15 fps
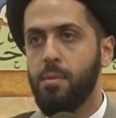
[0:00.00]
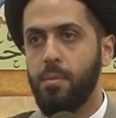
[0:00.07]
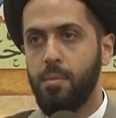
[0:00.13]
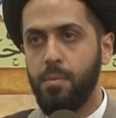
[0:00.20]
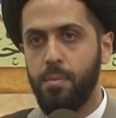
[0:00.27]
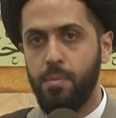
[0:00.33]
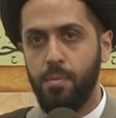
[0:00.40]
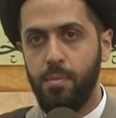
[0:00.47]

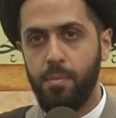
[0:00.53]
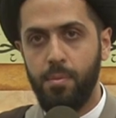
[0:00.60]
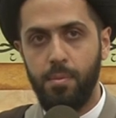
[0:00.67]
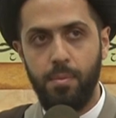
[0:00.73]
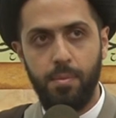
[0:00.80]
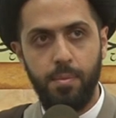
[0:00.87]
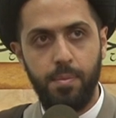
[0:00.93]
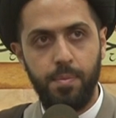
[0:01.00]

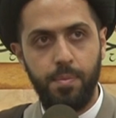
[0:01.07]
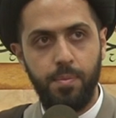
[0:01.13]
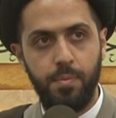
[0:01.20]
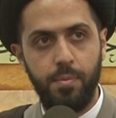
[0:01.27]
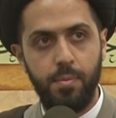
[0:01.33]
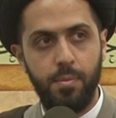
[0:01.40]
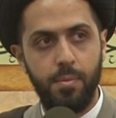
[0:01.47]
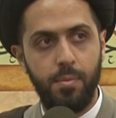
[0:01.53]

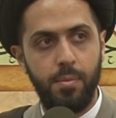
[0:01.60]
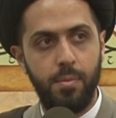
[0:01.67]
(silence)